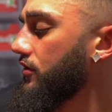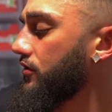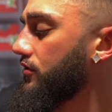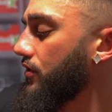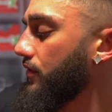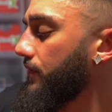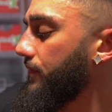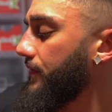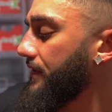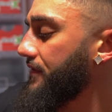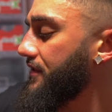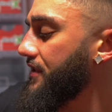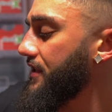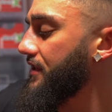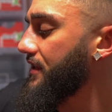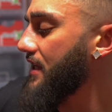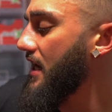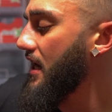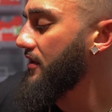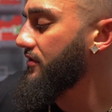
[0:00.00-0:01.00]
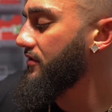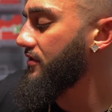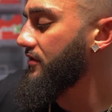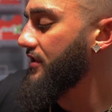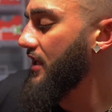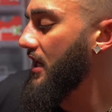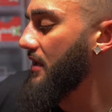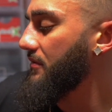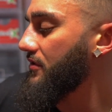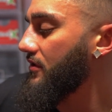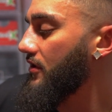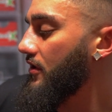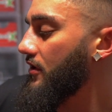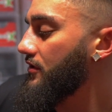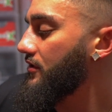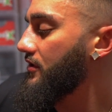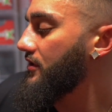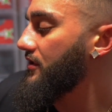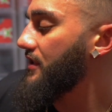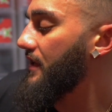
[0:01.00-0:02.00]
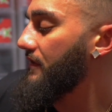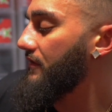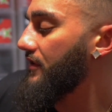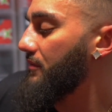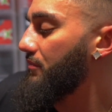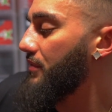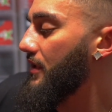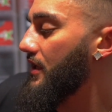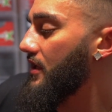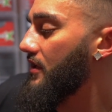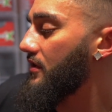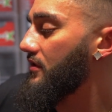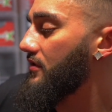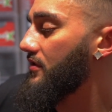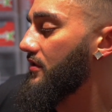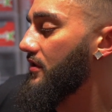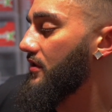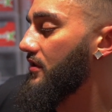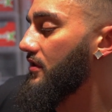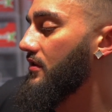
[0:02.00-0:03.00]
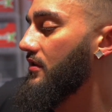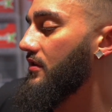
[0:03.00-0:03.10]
So 15,000 times 170 pairs,